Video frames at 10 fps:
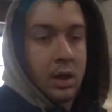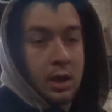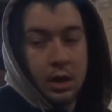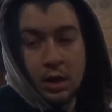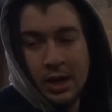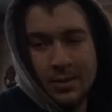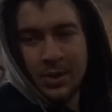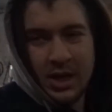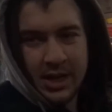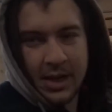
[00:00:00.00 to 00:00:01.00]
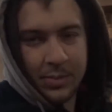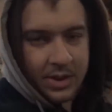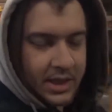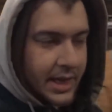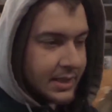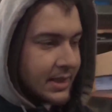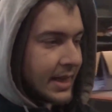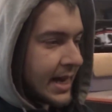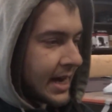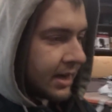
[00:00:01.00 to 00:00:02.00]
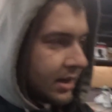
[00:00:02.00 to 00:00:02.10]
And then besides that,